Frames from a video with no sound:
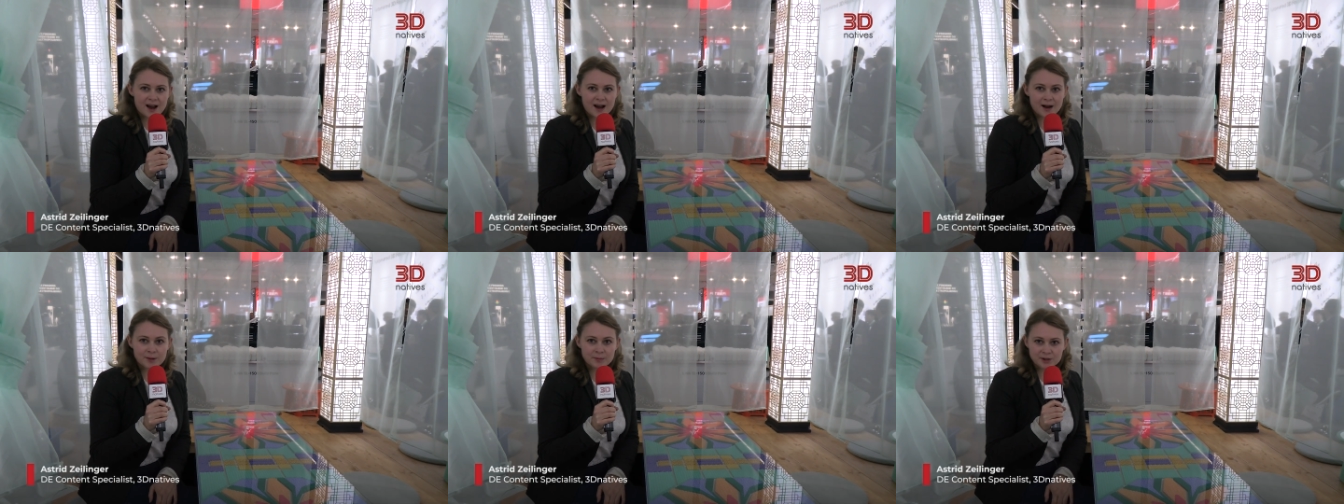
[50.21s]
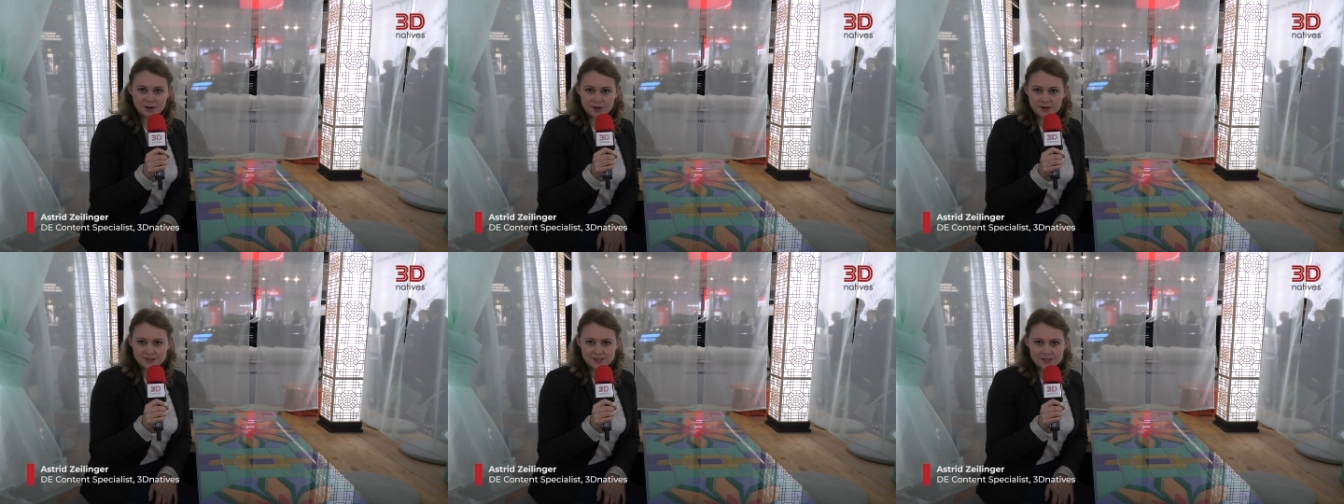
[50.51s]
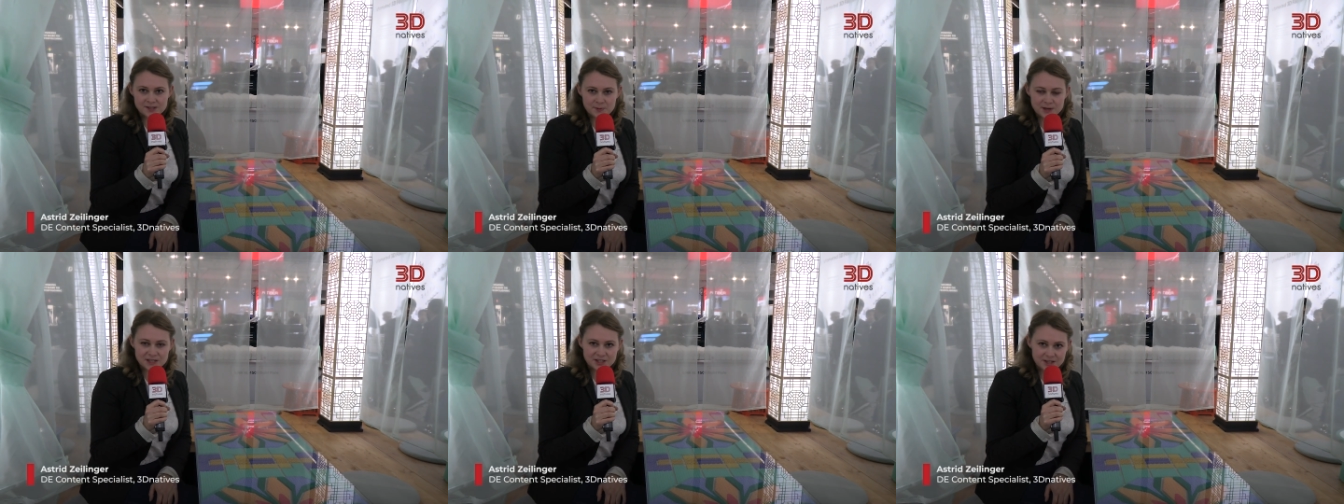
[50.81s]
I'm the
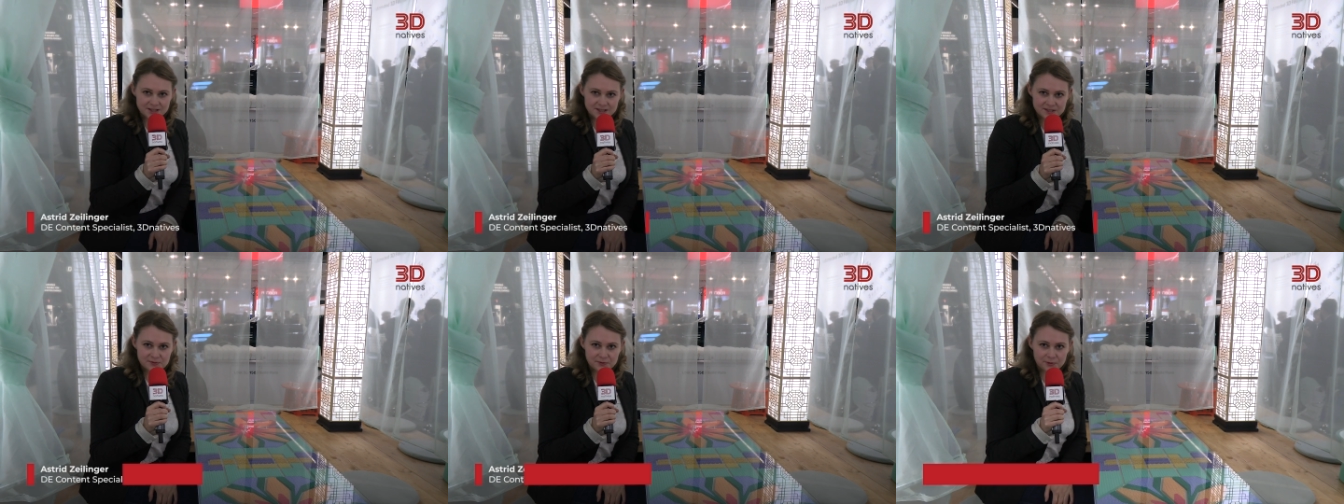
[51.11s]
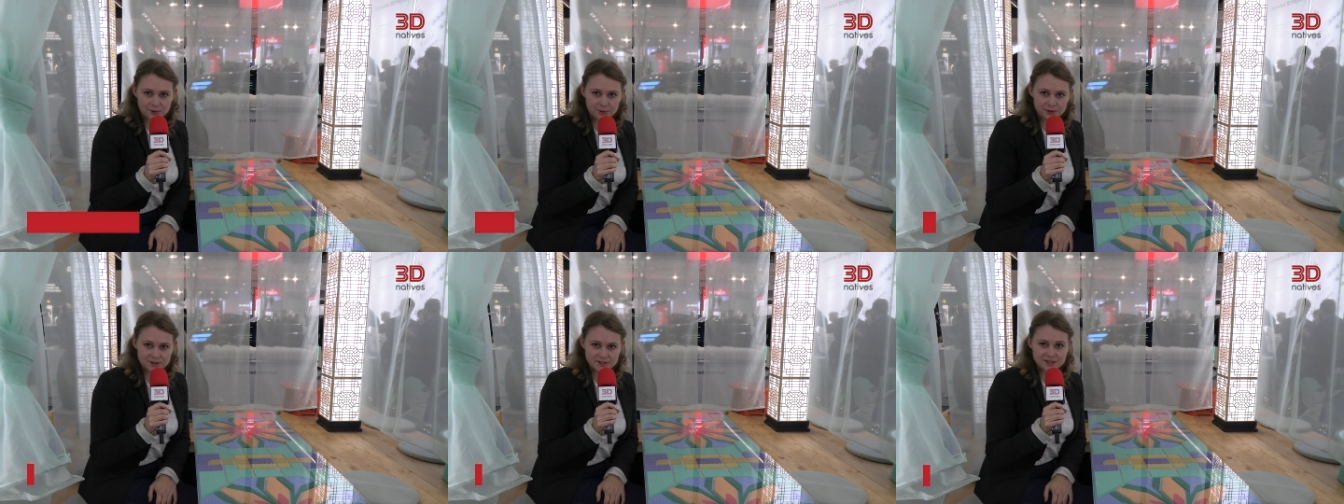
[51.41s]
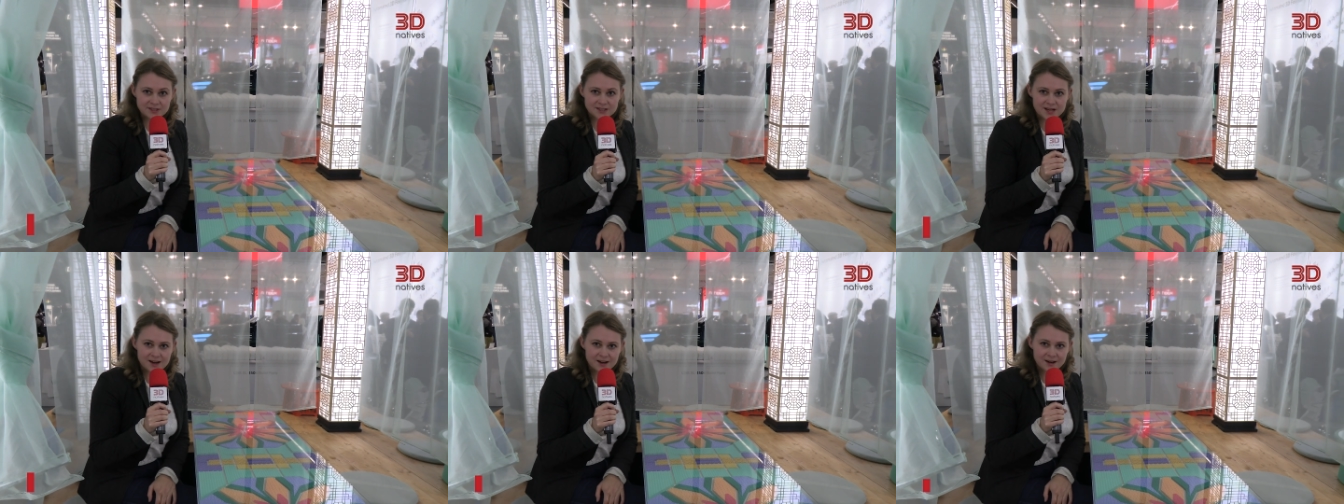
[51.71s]
content specialist for
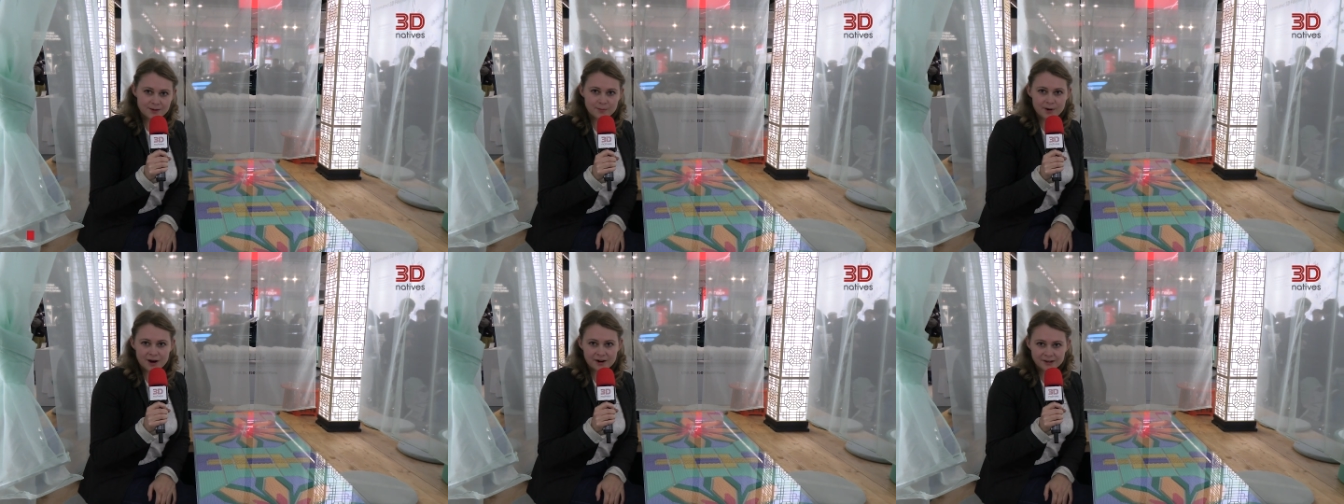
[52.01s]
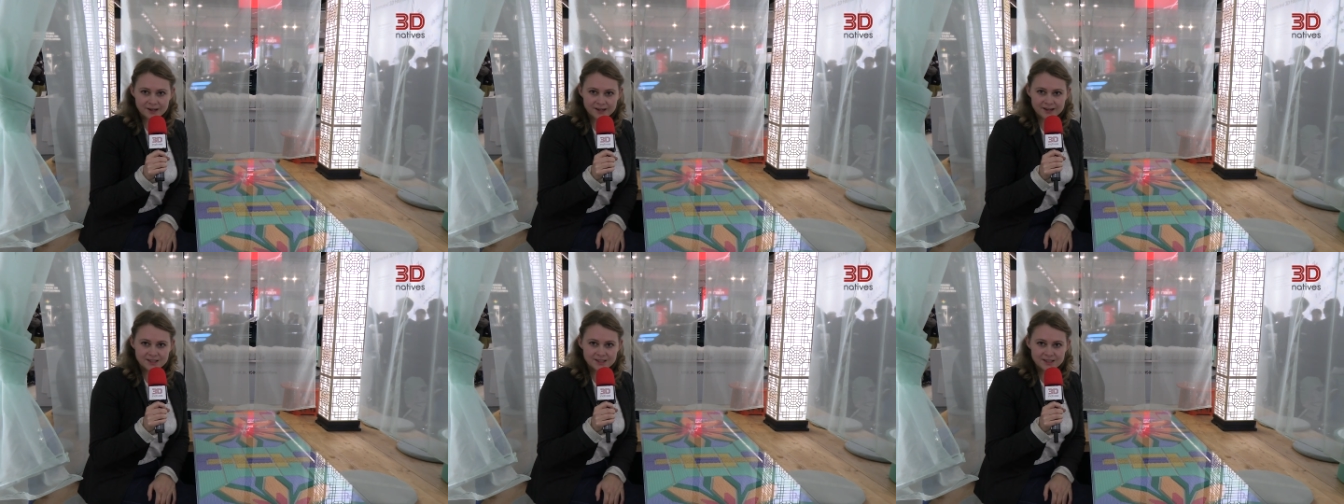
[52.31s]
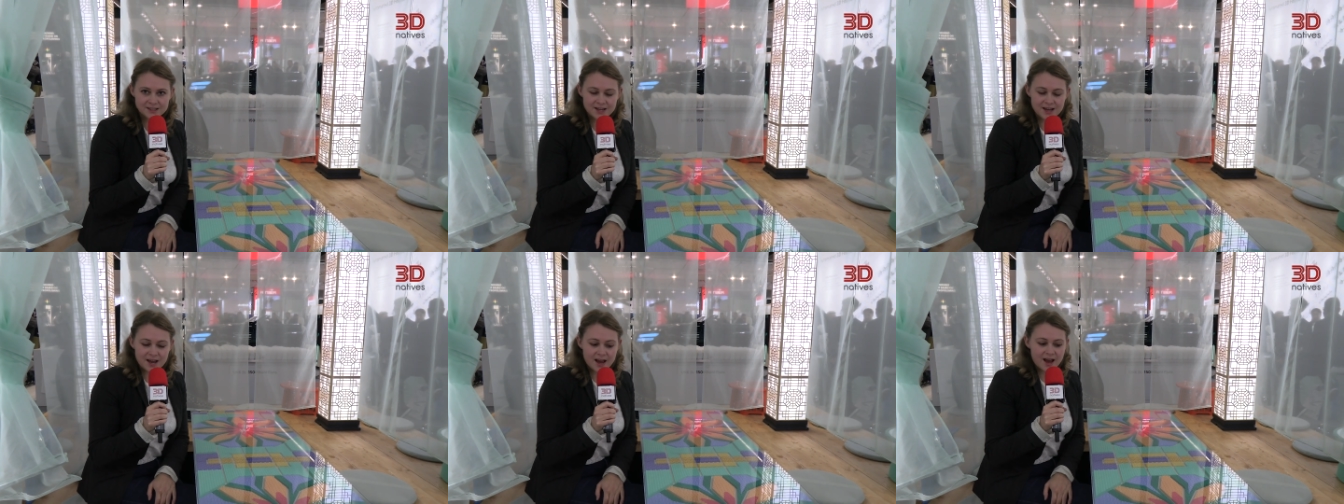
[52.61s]
the DAG
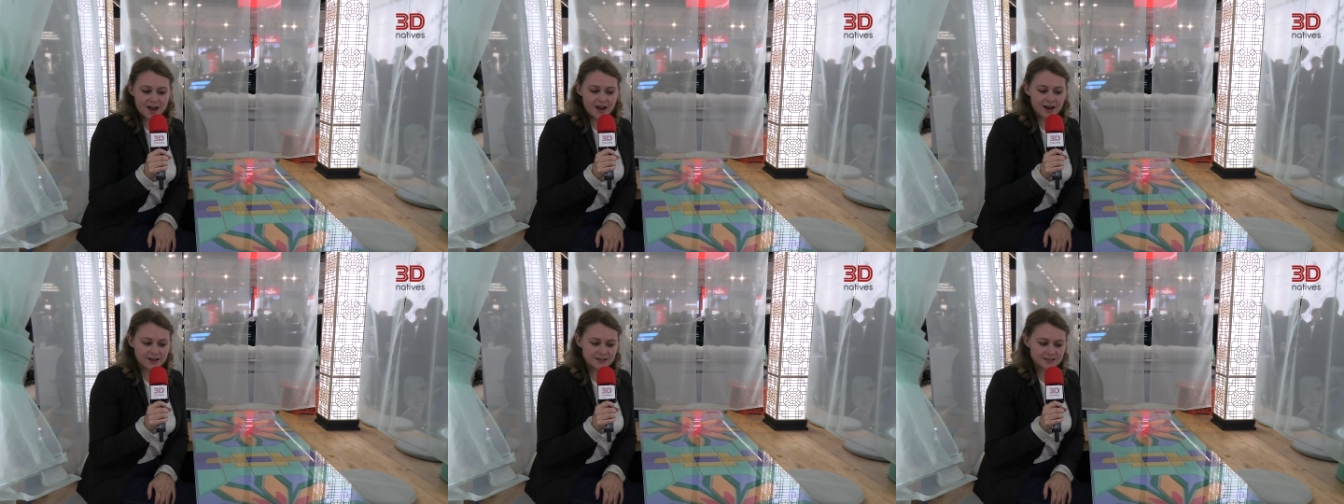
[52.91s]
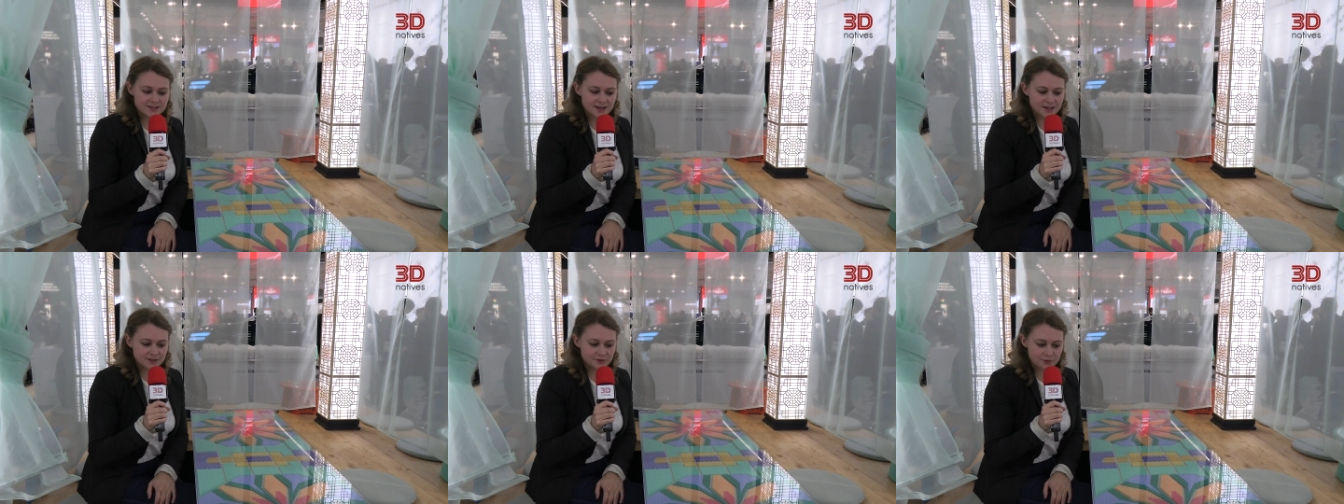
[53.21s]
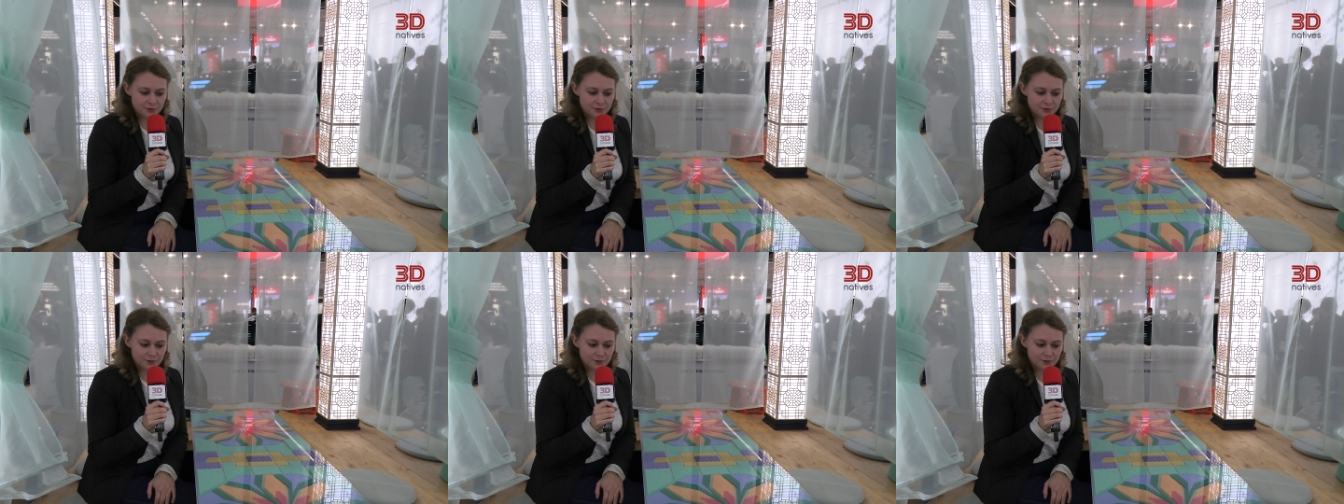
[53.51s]
market, and at